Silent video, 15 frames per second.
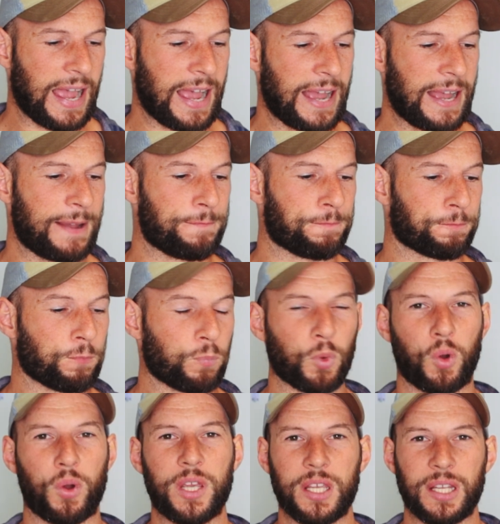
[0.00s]

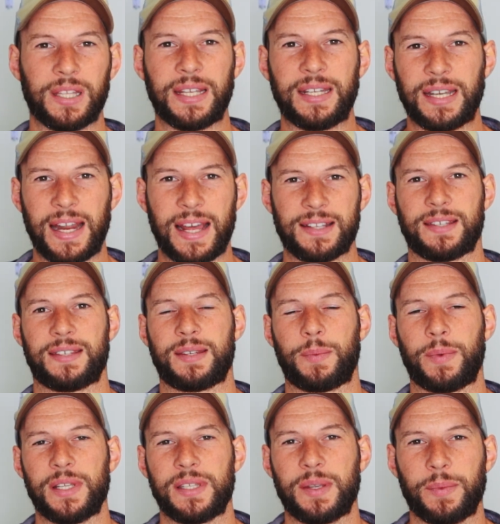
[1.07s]
Or you can lend it out to
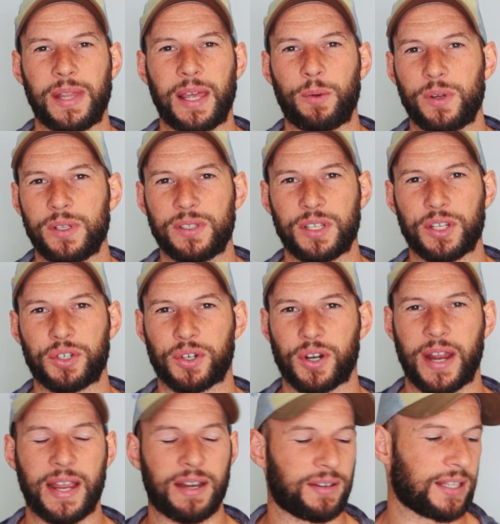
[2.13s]
someone that wants to
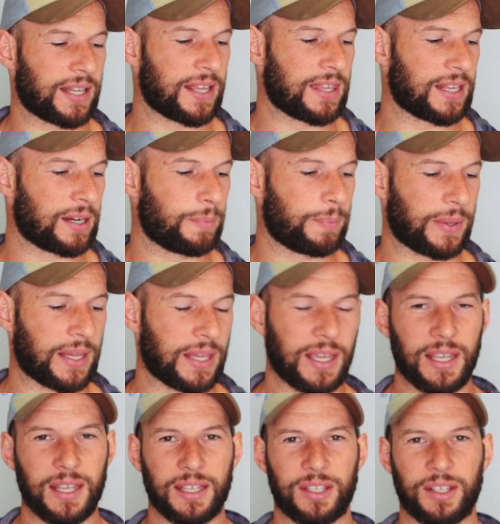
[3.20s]
try red light therapy.
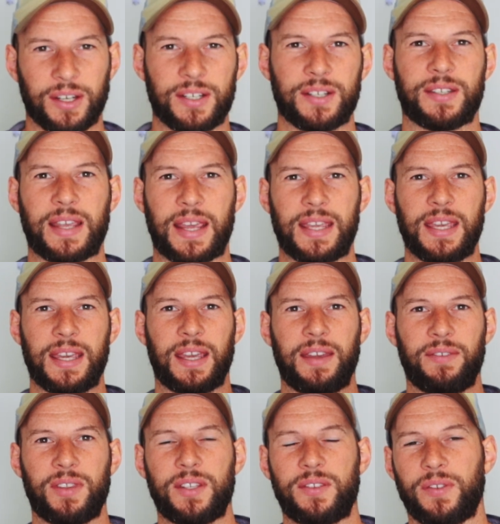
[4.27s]
You know, you just say, here,
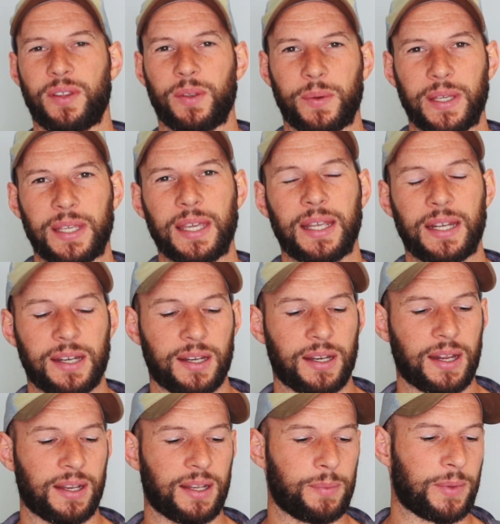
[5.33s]
have this for the weekend
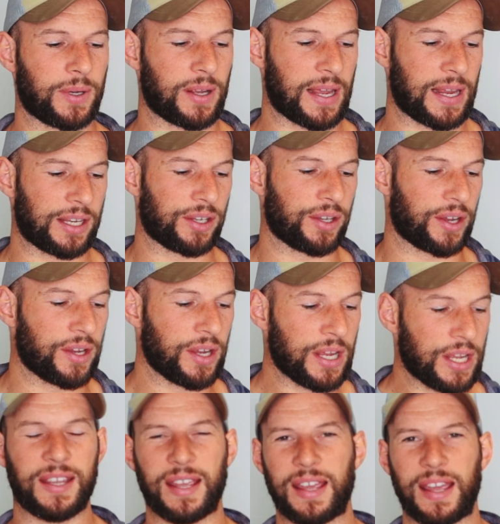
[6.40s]
and let me know how you go.
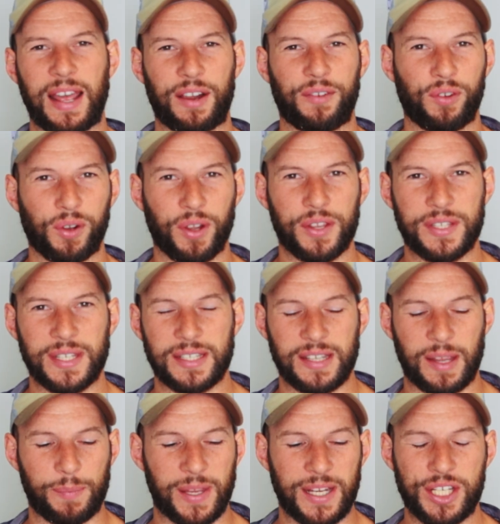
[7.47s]
Out of all those things
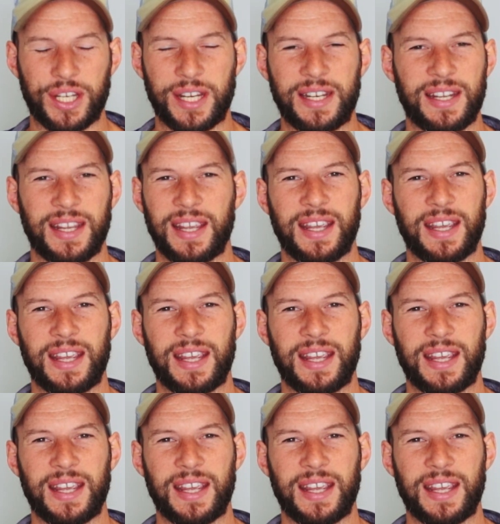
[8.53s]
I mentioned,